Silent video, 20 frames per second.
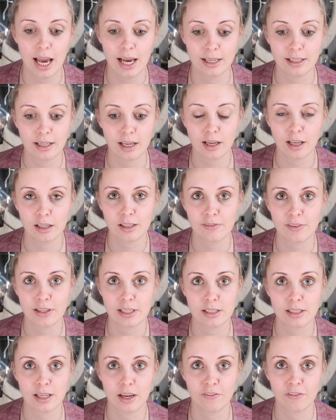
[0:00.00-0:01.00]
and a lot of their
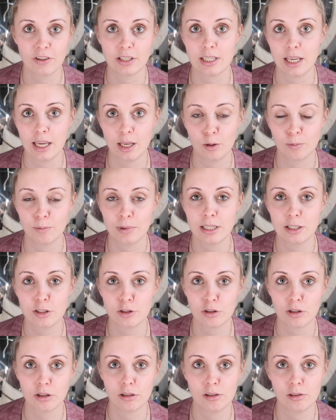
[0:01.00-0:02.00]
stuff is hit or miss,
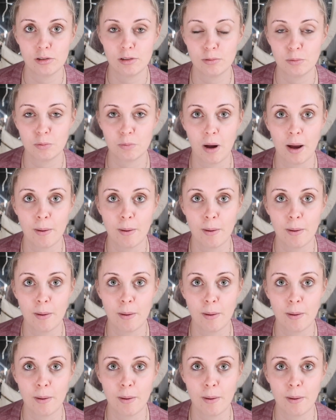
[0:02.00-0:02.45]
so